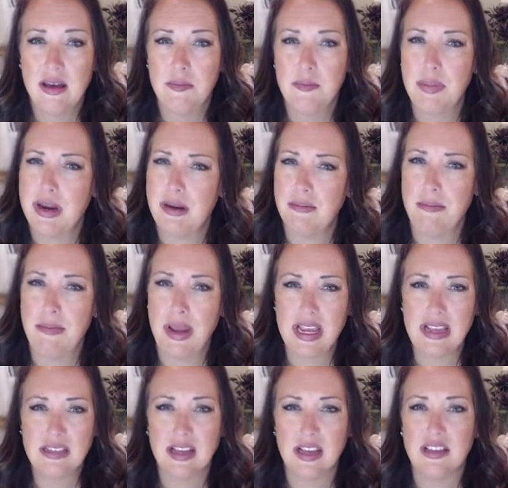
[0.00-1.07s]
but it
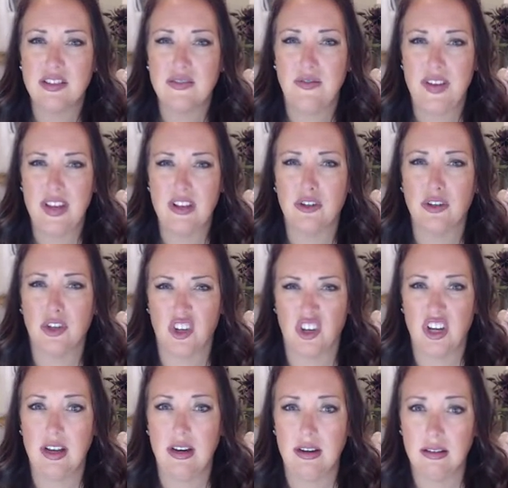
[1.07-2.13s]
makes us feel
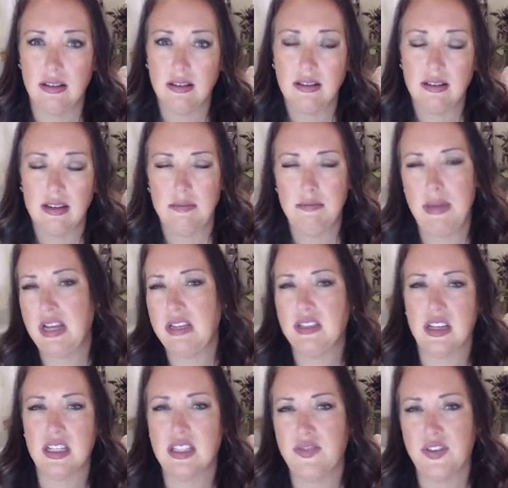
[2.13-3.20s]
good, makes
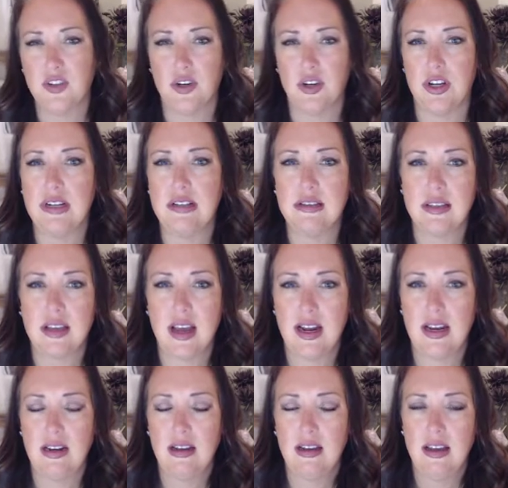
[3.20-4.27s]
us feel good
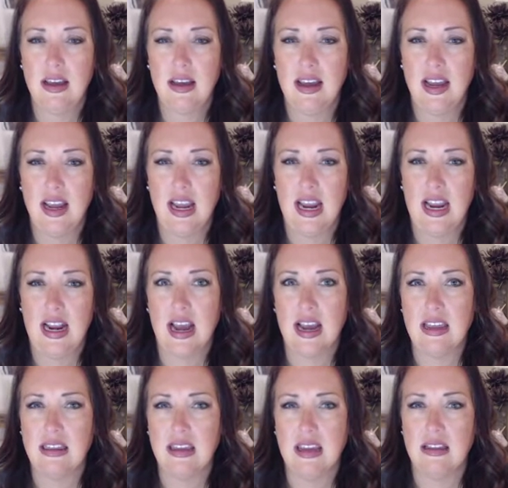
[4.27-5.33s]
inside. And
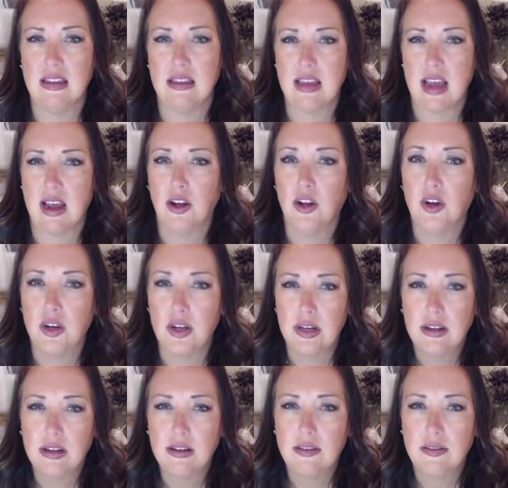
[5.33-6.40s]
I think that that
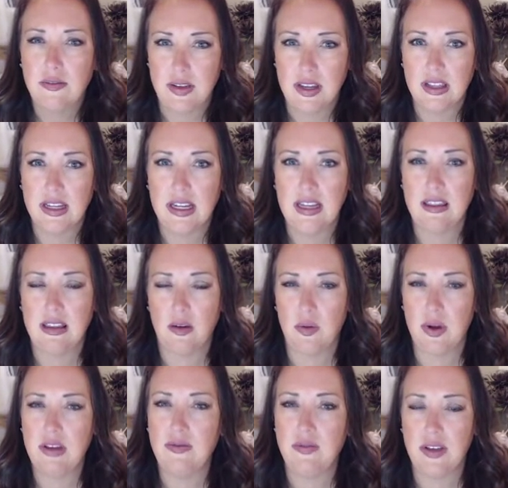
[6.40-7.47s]
good feeling that
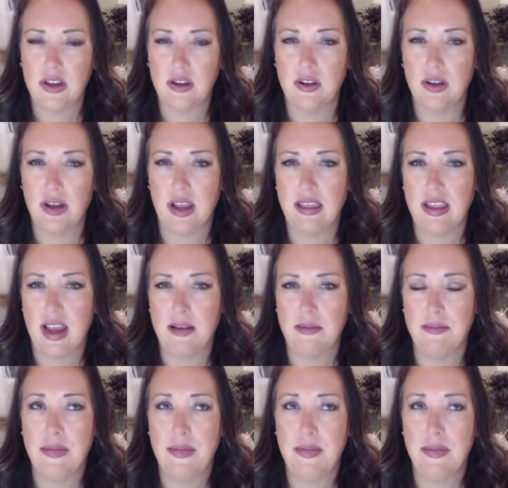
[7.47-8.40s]
we feel and that